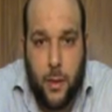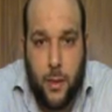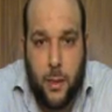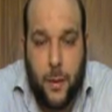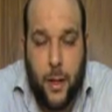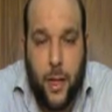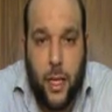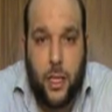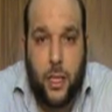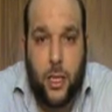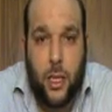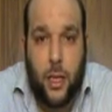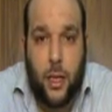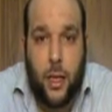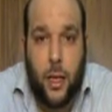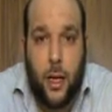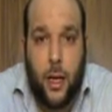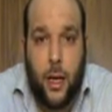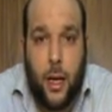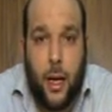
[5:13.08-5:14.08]

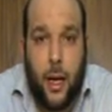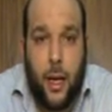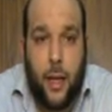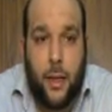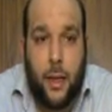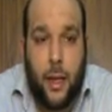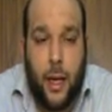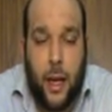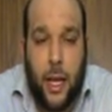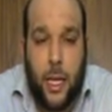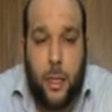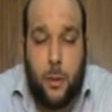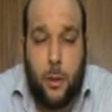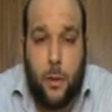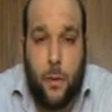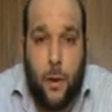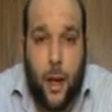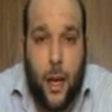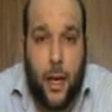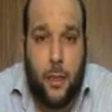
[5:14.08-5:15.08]
explanation and the
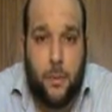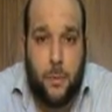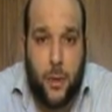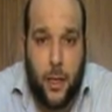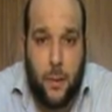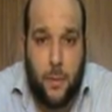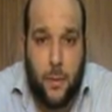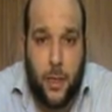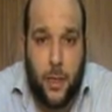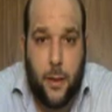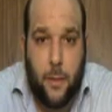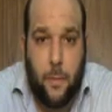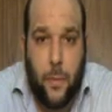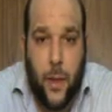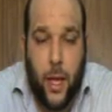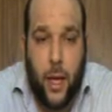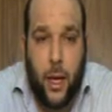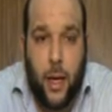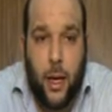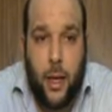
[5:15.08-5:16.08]
arrangement of light bulbs?
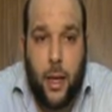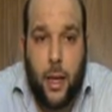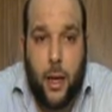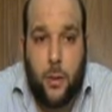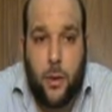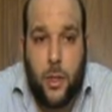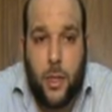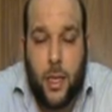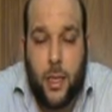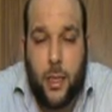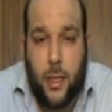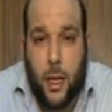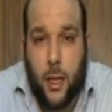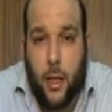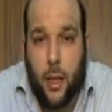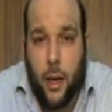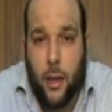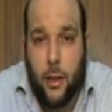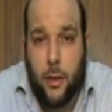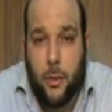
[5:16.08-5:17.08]
Now, since
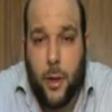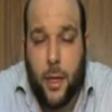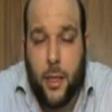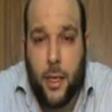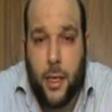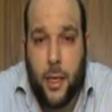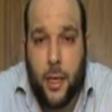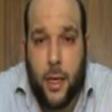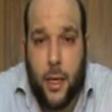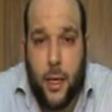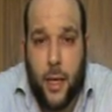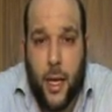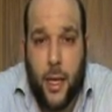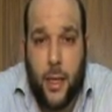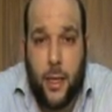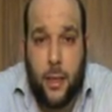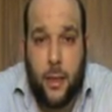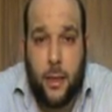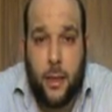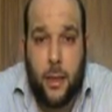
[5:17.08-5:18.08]
Allah Almighty
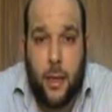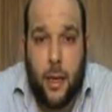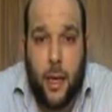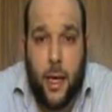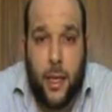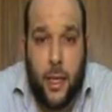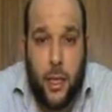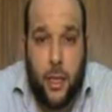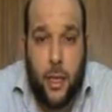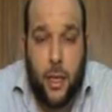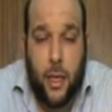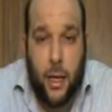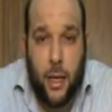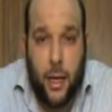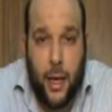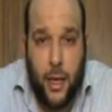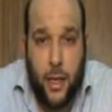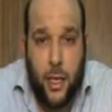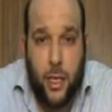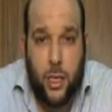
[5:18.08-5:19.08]
created
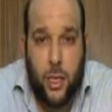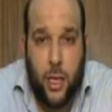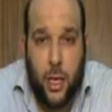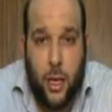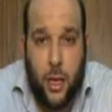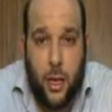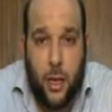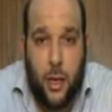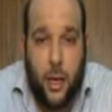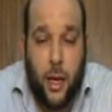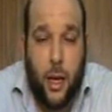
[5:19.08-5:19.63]
energy